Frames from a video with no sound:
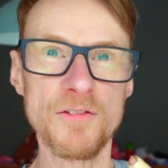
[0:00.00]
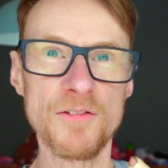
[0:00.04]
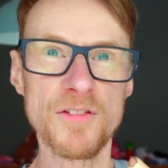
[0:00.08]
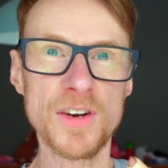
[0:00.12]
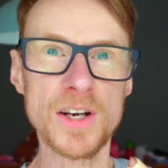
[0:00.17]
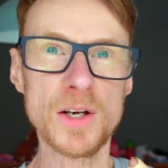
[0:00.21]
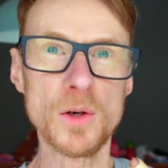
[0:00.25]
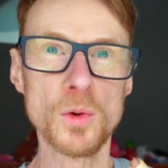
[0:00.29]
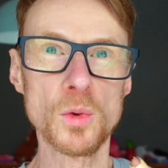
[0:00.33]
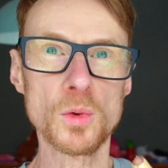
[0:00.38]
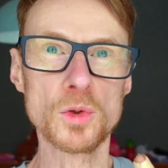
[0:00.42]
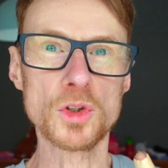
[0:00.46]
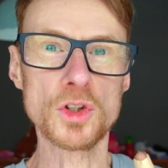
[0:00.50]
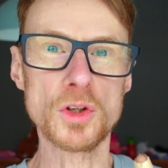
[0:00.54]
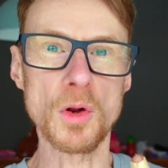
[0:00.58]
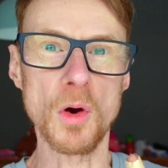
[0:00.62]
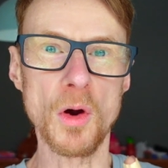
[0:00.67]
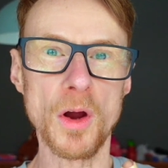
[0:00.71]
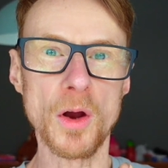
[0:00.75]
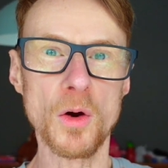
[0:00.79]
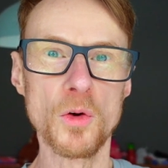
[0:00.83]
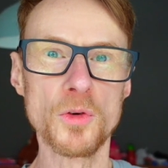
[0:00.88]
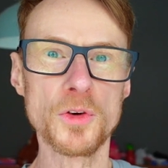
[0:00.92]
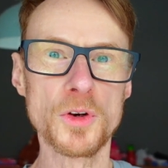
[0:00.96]
feels
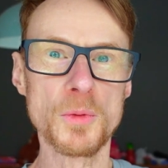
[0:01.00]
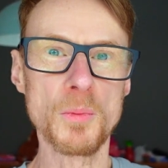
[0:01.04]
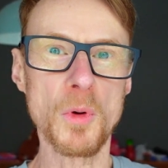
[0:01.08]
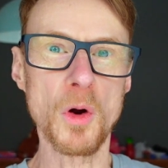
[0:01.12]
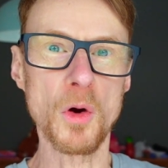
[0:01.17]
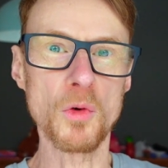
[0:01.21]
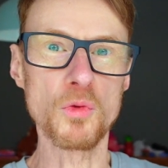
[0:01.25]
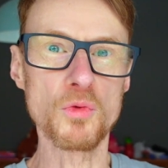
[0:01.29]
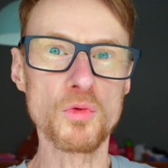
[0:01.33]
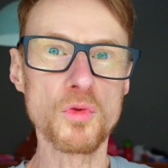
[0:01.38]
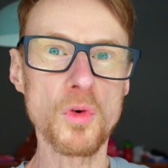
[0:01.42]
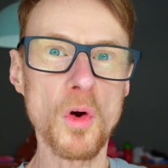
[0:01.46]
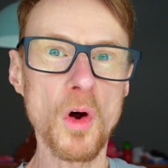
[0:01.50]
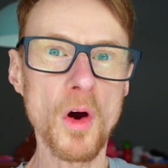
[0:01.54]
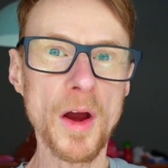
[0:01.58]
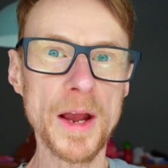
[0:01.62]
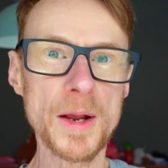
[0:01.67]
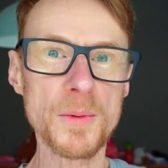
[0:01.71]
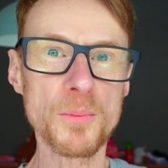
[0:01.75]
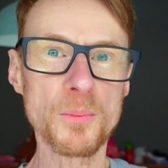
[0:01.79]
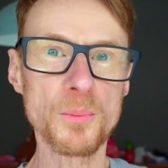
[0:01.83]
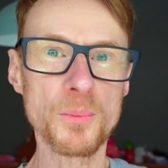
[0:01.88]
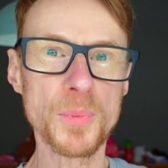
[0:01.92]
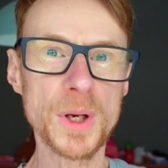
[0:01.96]
like under my
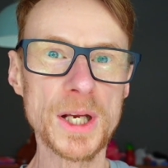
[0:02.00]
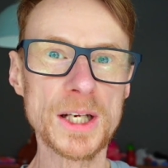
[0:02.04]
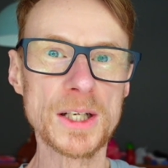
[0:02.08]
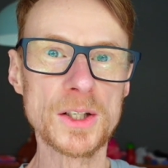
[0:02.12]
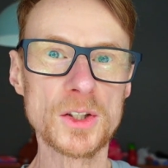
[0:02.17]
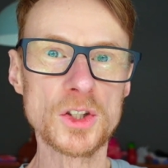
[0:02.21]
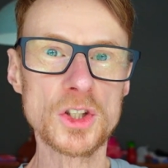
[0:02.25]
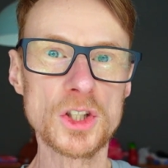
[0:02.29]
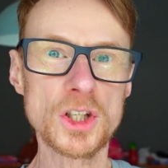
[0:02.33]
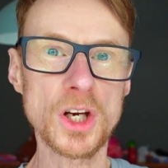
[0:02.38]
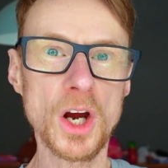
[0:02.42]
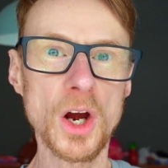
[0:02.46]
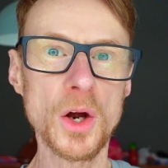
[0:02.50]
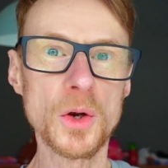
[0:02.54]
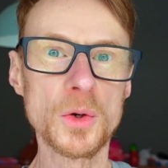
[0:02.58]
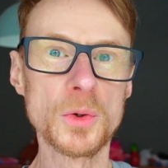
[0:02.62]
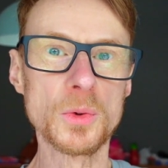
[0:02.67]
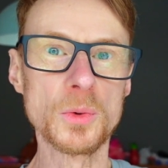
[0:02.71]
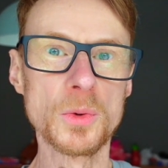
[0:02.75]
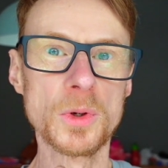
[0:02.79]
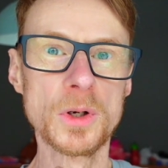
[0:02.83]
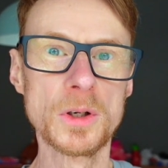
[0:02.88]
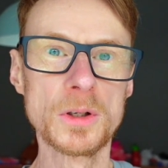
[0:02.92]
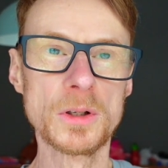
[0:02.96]
right big
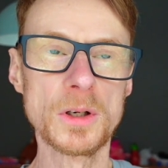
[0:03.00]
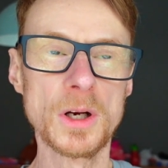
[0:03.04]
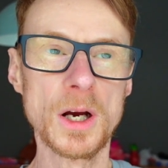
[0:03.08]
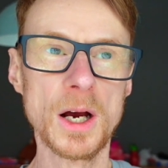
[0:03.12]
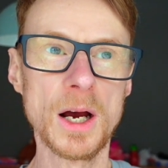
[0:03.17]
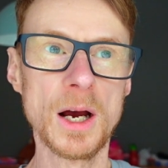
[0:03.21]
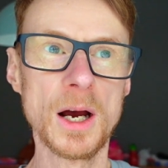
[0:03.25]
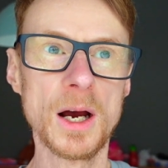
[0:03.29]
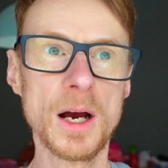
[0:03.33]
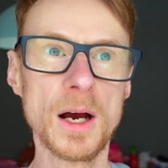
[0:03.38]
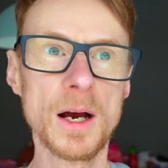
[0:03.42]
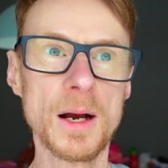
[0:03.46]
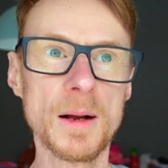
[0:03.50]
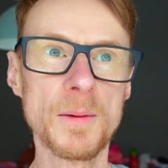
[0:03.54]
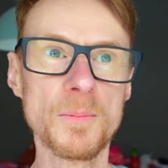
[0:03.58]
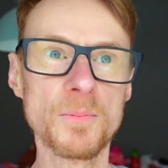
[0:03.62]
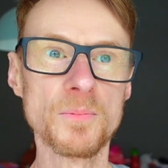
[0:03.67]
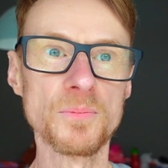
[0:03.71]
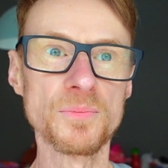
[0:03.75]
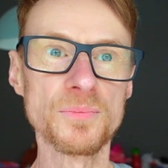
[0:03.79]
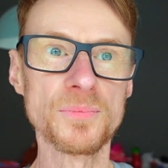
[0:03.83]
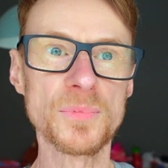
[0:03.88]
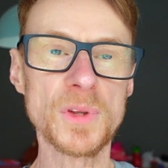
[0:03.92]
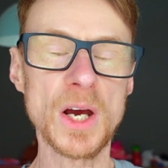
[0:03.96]
toe
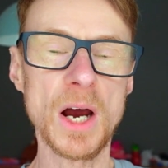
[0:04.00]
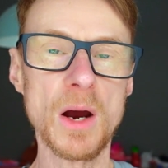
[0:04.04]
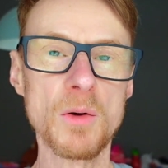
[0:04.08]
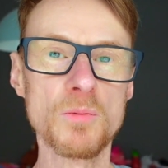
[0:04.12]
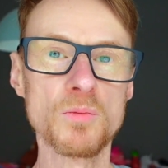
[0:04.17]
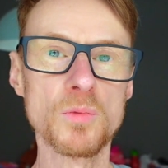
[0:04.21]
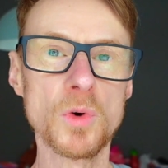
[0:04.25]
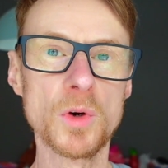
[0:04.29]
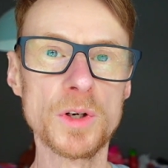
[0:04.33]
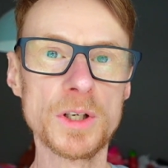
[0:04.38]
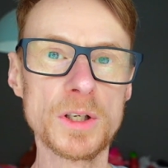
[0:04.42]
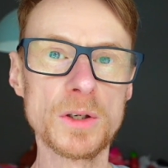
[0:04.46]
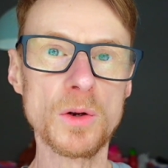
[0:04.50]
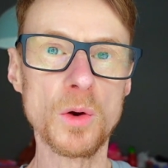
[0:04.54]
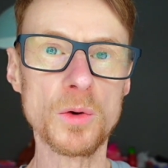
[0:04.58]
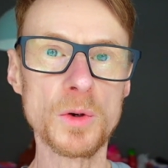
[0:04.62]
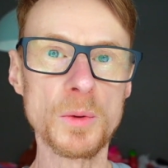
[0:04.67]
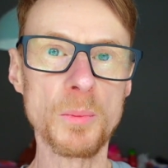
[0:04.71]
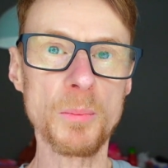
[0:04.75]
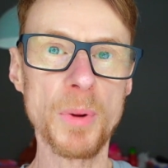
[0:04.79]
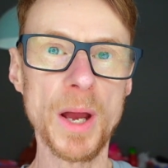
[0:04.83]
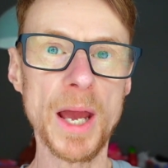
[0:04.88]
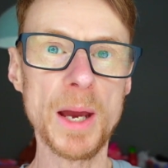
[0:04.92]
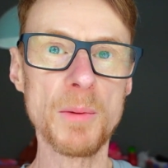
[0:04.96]
that I'm running on a
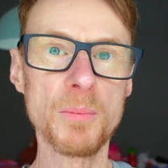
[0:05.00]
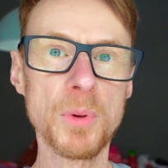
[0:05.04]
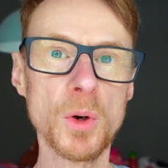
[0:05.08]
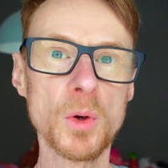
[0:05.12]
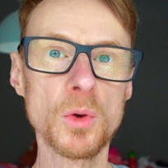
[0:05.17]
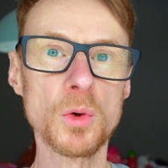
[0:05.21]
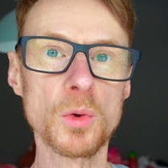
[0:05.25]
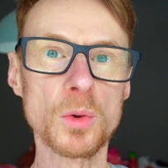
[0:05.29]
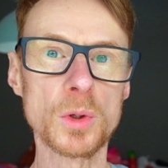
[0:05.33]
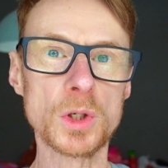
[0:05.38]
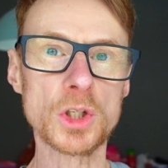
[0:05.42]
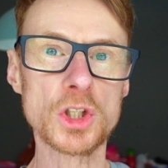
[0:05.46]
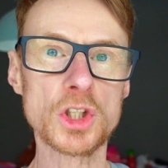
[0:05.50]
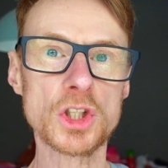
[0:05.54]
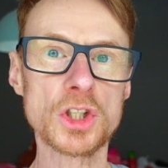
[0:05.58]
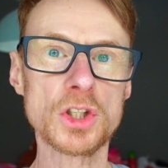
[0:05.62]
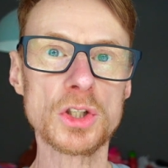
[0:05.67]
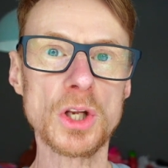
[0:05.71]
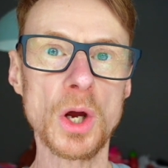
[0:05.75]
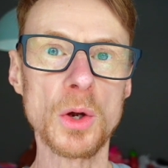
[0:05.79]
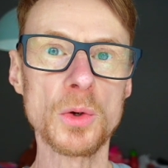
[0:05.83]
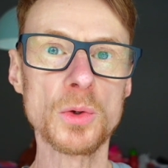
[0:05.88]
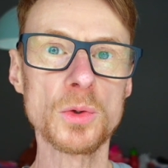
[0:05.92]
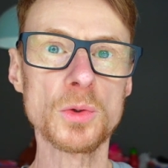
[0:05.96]
pebble or a
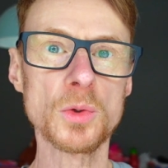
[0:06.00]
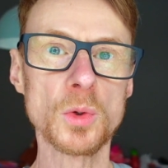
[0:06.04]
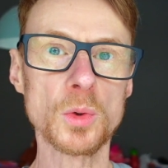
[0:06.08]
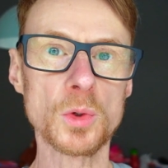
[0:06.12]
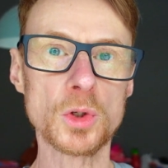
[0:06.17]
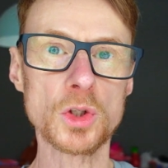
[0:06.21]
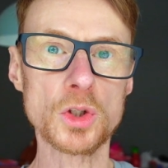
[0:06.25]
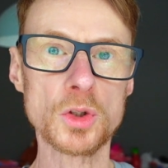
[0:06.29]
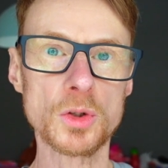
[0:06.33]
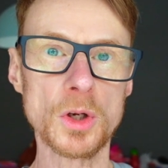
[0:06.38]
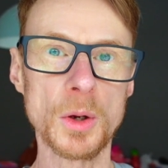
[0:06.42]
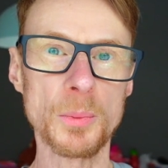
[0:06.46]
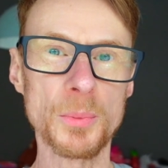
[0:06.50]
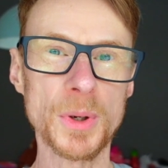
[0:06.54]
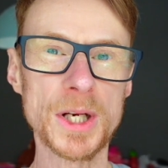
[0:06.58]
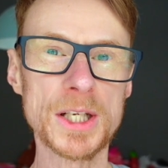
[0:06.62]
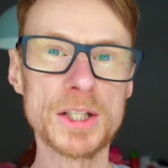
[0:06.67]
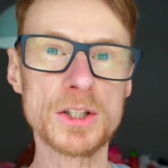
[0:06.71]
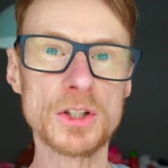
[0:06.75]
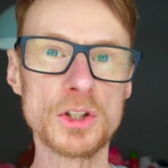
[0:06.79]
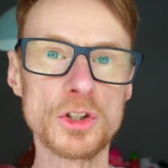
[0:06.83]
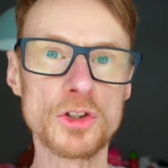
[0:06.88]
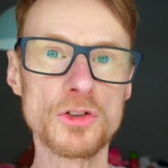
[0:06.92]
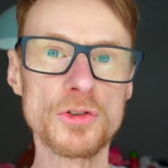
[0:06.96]
stone or a
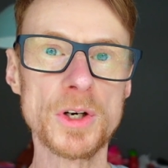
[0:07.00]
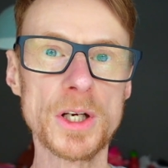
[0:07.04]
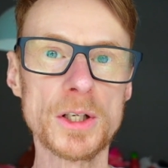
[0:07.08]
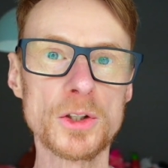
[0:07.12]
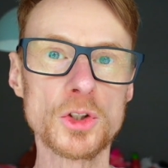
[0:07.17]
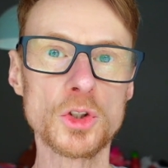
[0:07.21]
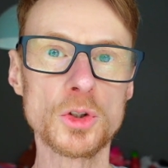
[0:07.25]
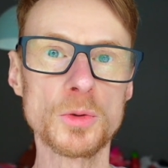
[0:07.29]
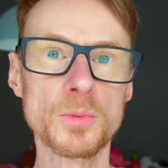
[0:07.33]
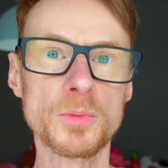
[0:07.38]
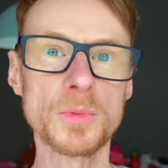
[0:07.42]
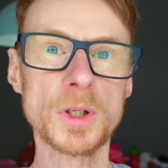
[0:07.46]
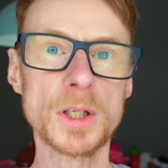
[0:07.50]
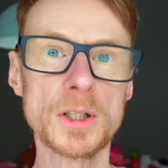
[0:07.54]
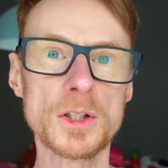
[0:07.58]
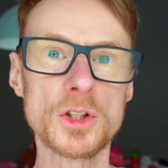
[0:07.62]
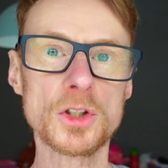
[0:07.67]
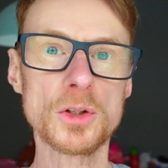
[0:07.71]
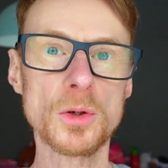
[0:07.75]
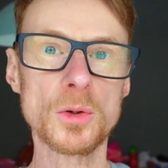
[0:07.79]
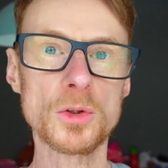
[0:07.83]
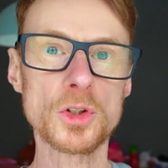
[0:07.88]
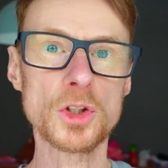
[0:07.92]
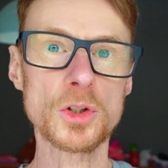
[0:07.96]
piece of grit. Something's
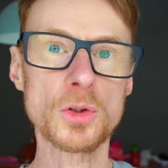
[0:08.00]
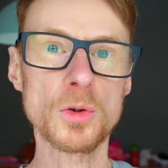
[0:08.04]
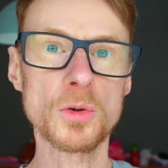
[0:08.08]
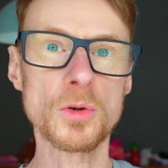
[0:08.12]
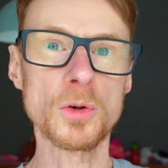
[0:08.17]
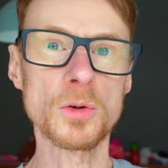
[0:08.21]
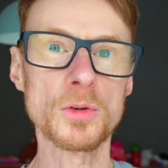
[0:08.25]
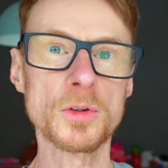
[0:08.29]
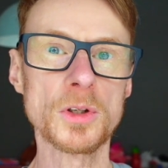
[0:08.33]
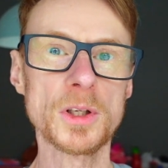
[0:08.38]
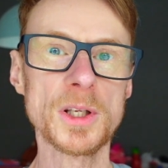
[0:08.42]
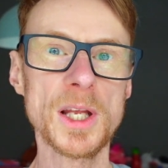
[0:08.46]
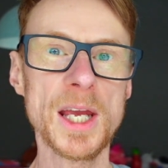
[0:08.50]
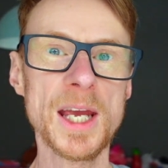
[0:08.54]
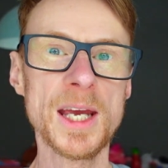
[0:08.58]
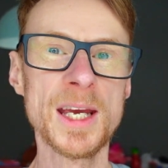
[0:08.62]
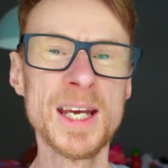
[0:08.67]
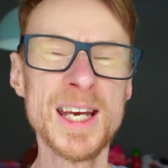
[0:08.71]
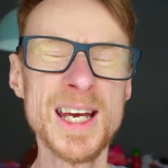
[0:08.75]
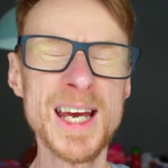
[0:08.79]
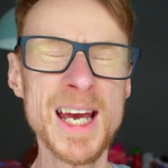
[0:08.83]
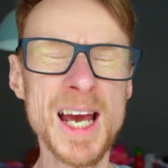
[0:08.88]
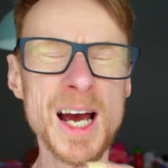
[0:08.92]
got stuck under there.